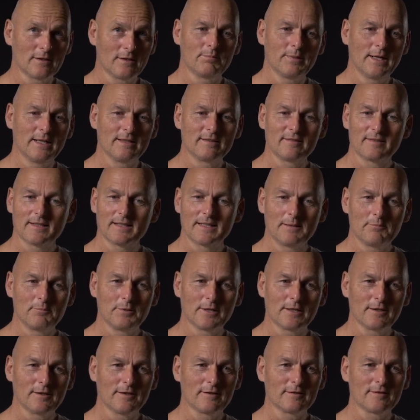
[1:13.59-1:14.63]
Basically,
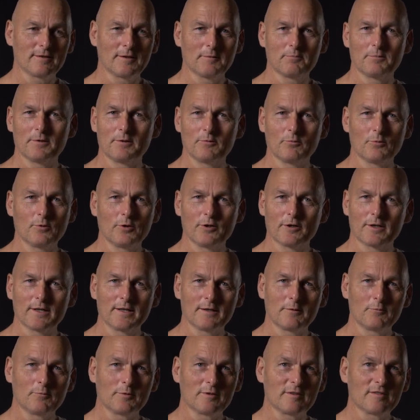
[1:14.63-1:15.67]
because I've been
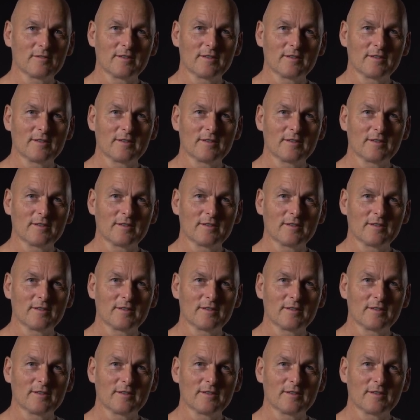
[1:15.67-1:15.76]
working with